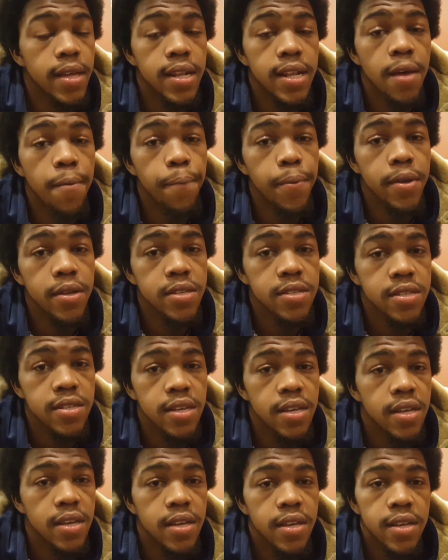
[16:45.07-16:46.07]
Olympics.
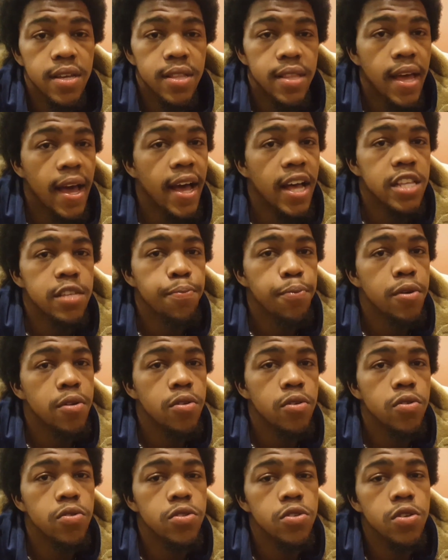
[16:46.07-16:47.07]
The highest
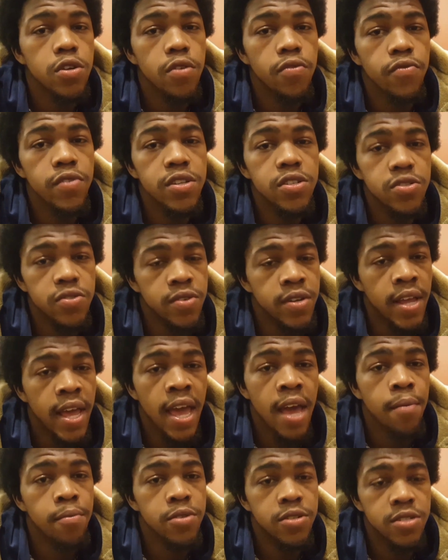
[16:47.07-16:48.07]
pinnacle you can reach on the
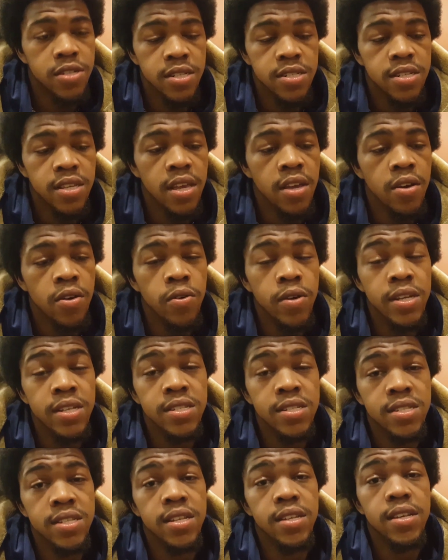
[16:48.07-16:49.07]
amateur scale
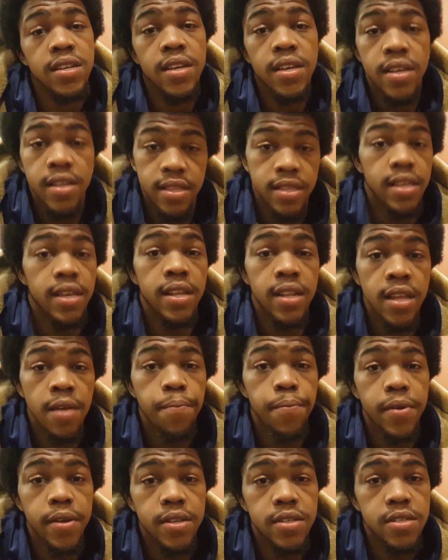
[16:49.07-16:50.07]
is the
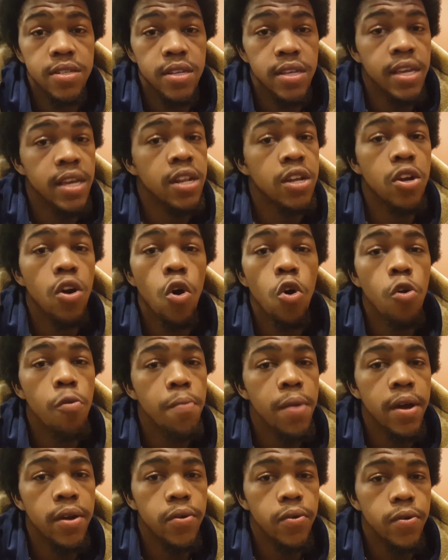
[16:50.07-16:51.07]
Olympics. Get a gold
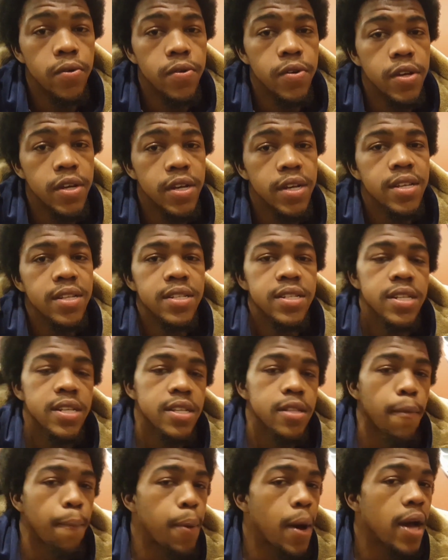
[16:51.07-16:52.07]
medal.
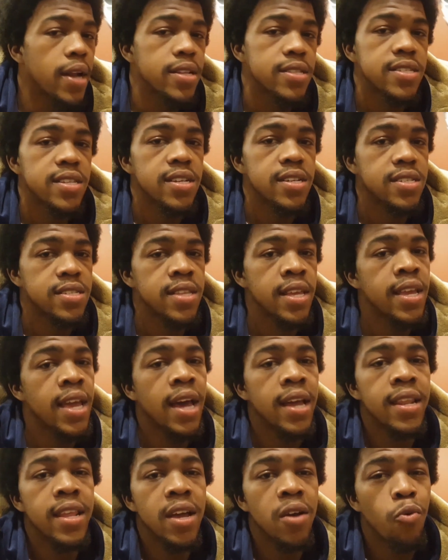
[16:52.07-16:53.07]
Politics, they
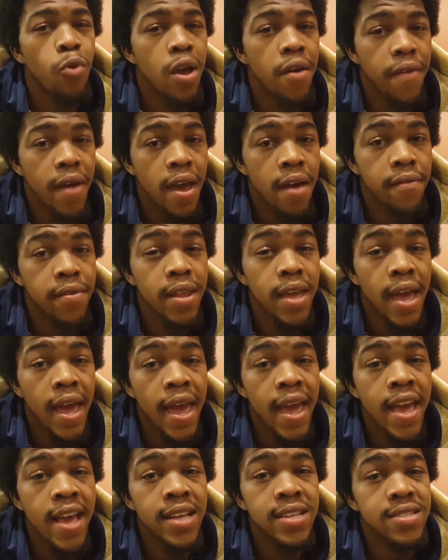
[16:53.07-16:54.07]
got their way of having their
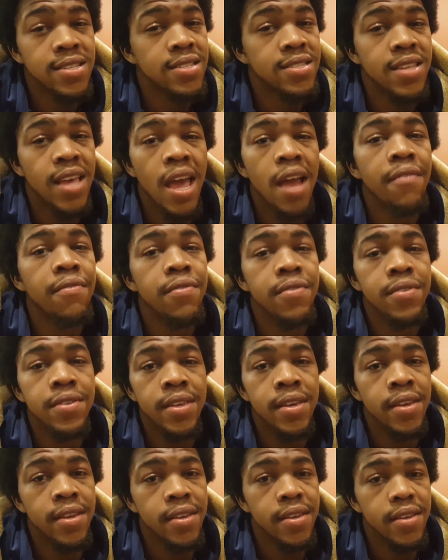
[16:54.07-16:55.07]
hands into
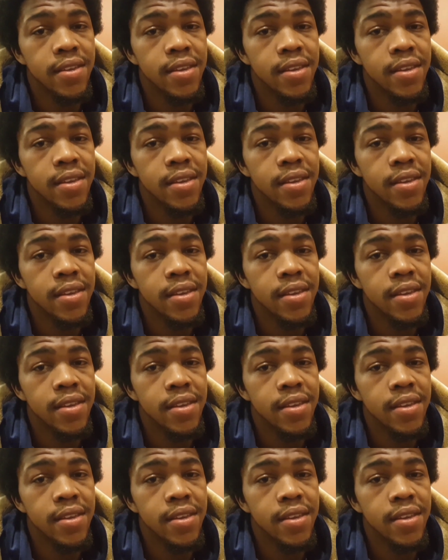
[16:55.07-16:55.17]
everything.